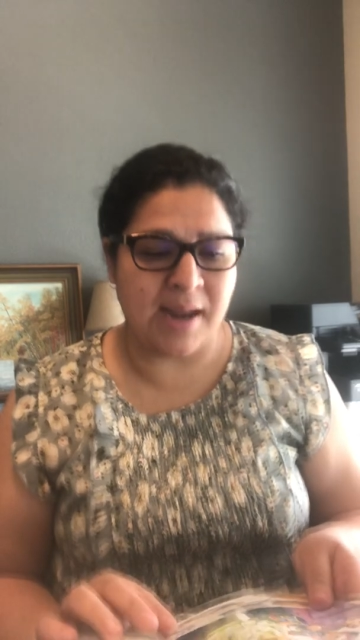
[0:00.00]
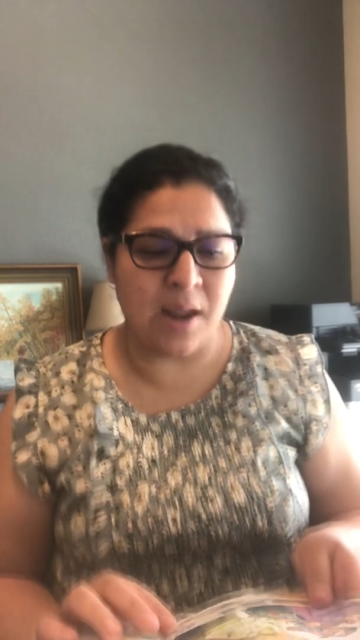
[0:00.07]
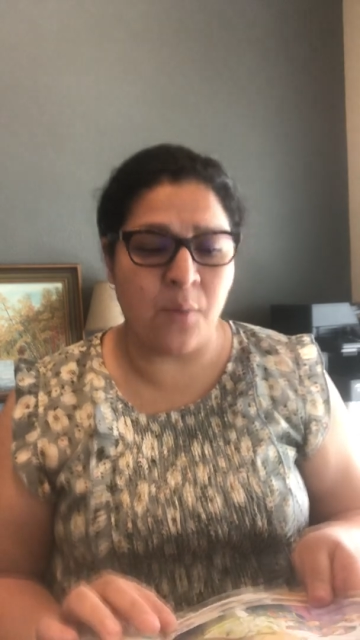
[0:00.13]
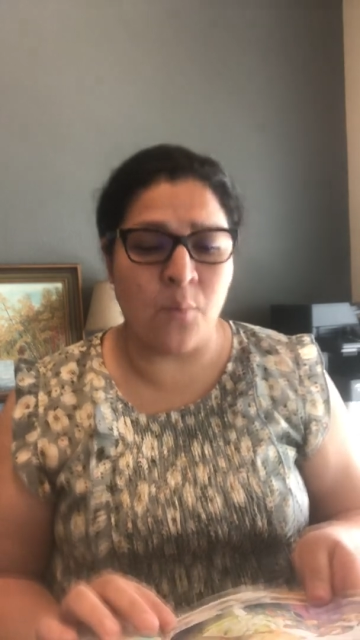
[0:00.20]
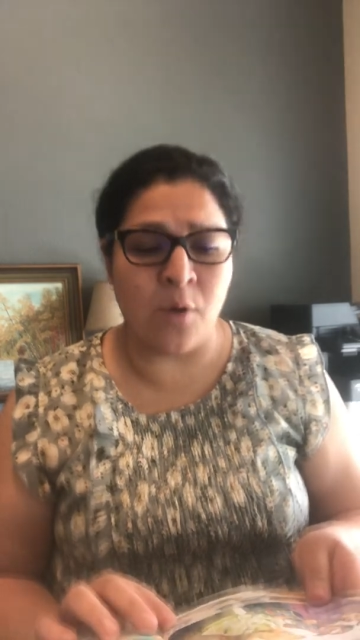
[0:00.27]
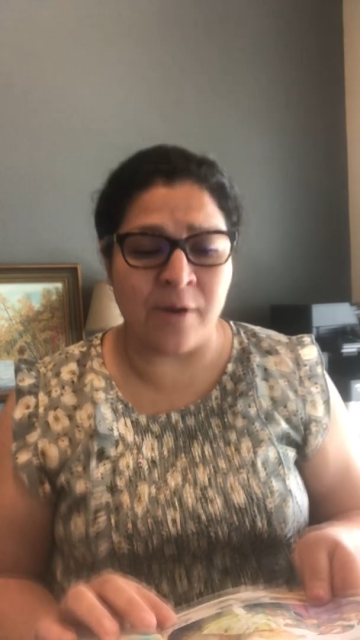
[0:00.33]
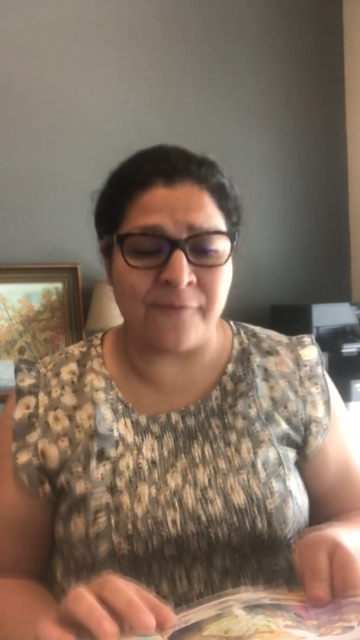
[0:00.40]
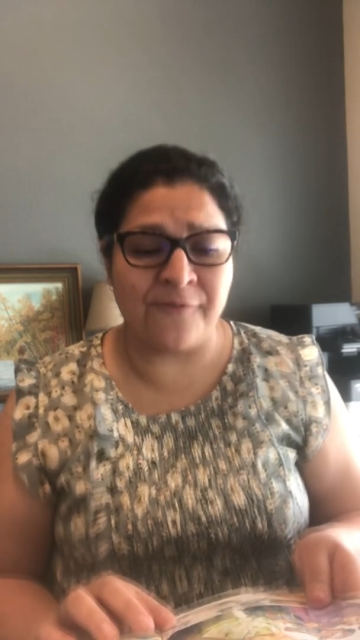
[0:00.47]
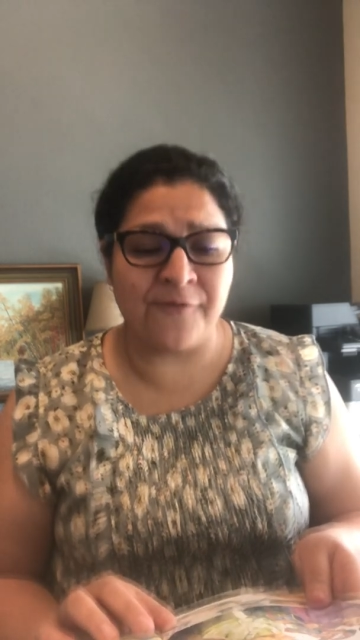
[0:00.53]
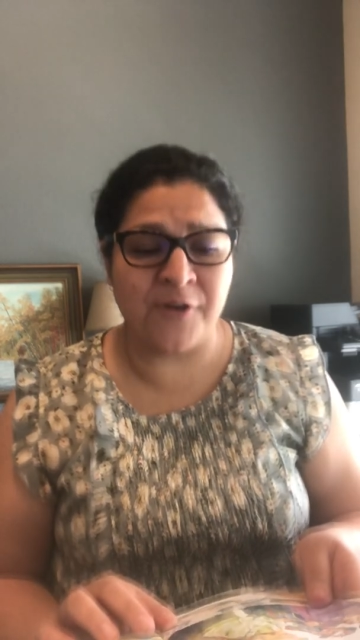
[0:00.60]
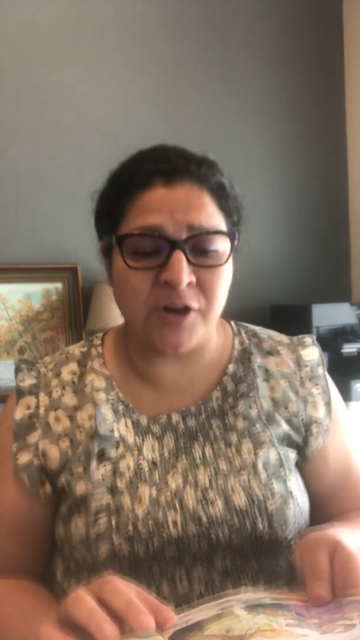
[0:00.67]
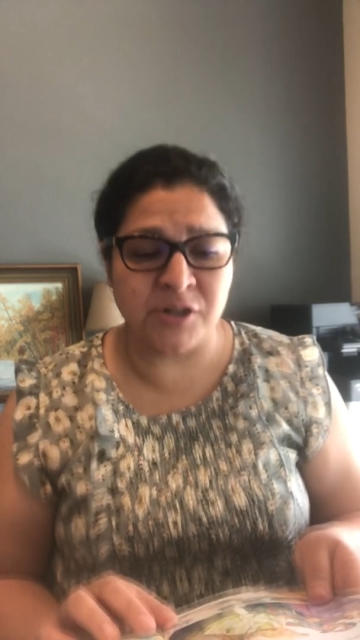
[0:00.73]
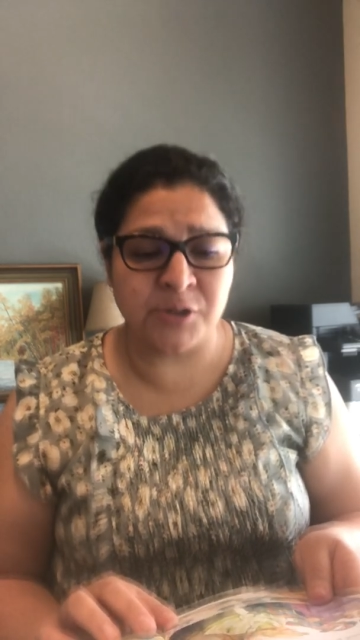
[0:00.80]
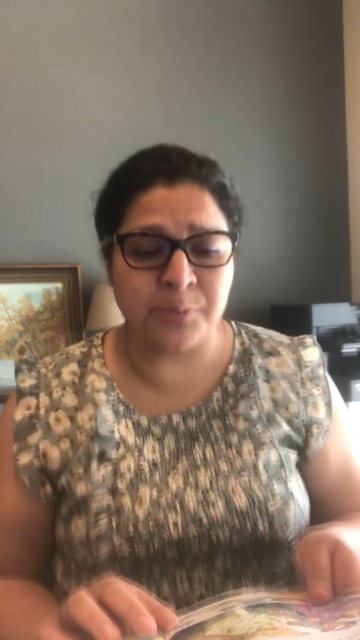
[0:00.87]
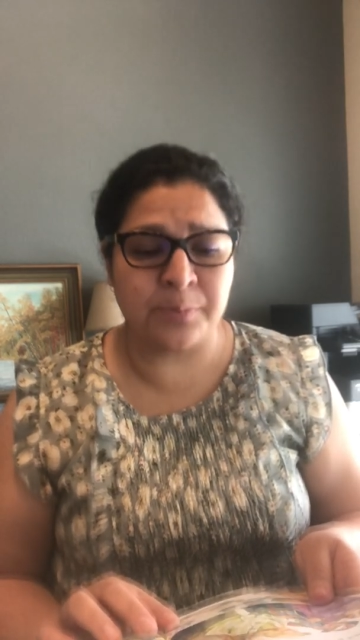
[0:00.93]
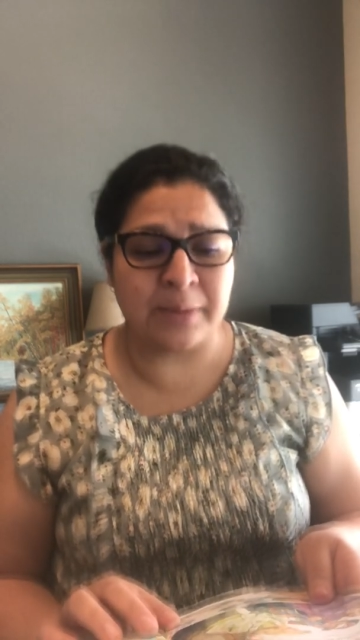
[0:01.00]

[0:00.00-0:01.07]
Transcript: it won first